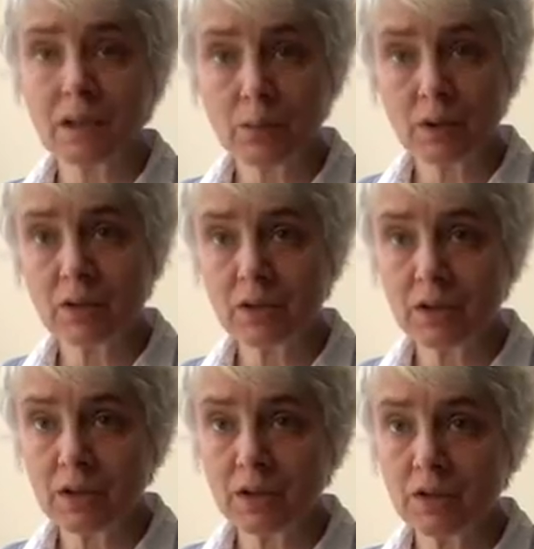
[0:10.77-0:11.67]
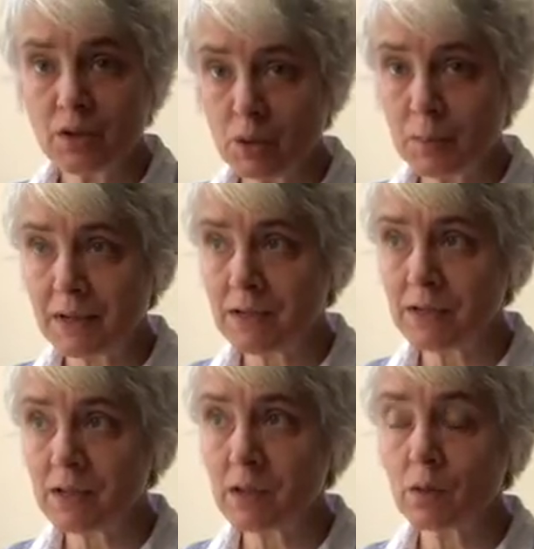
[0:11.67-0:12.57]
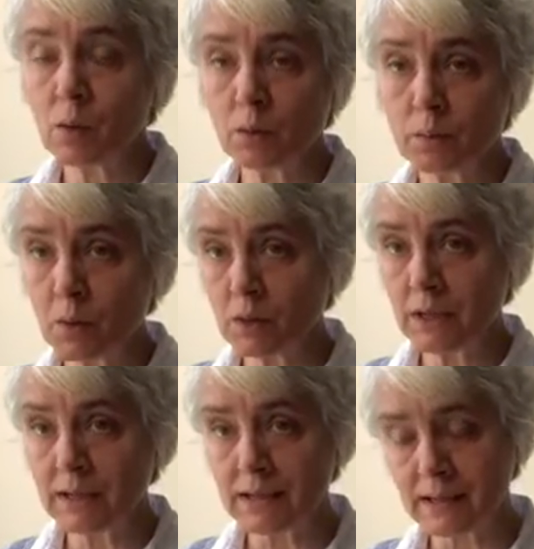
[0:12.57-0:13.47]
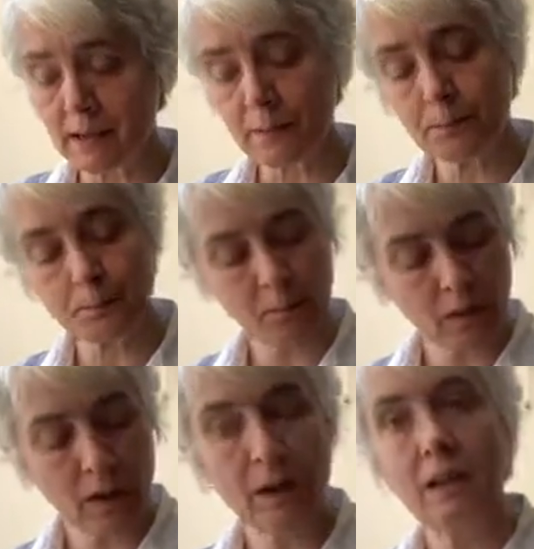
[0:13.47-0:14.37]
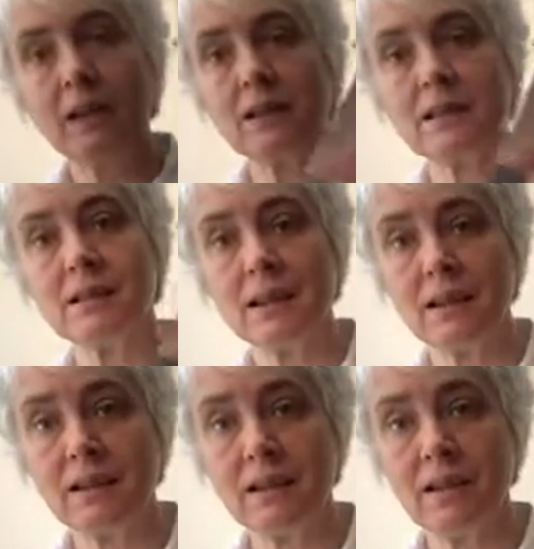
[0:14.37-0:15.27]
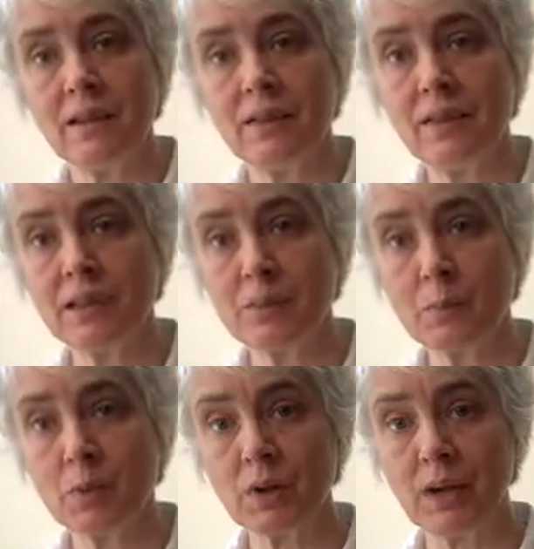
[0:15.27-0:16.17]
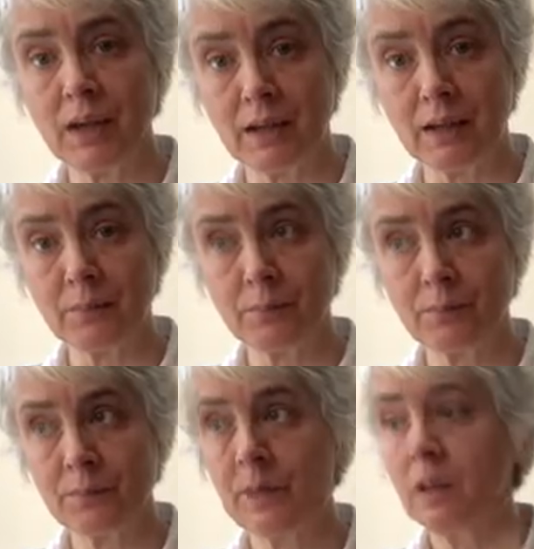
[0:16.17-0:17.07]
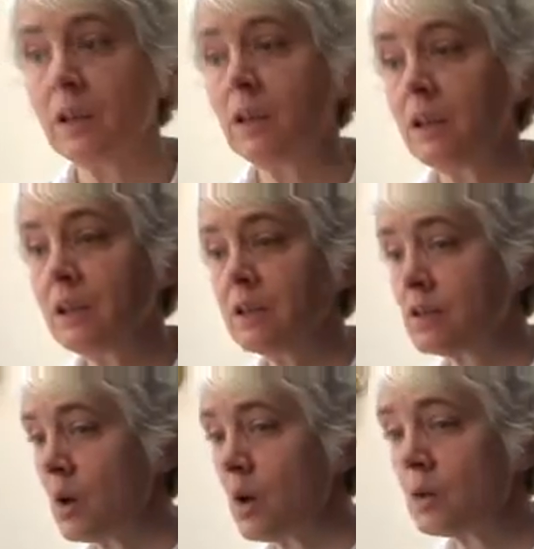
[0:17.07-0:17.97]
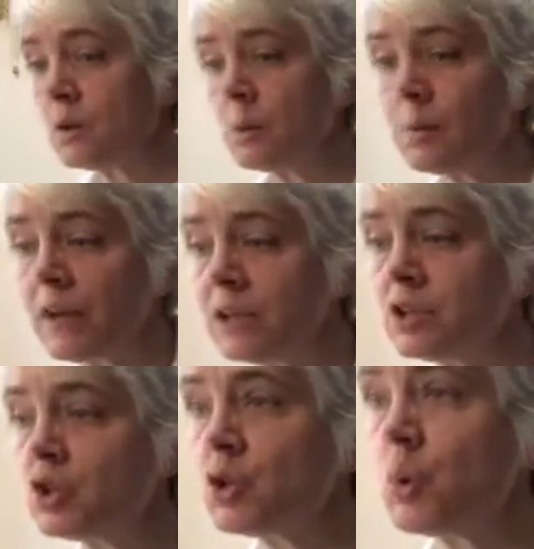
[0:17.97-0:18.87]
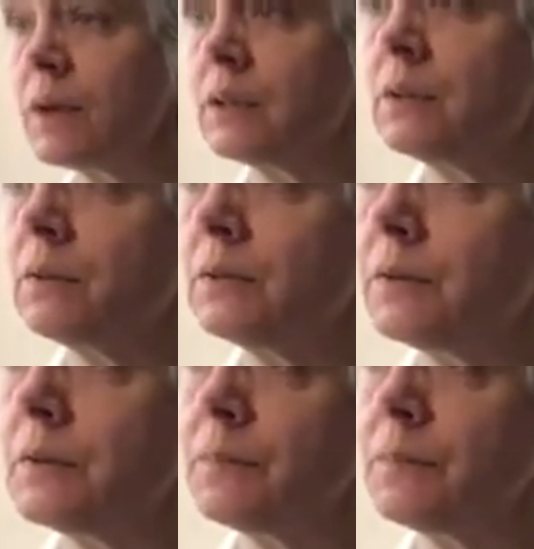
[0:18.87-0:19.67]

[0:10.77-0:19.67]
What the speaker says: we're going to learn a new piece called Mona Lisa. It's in this book here. It's on page 12.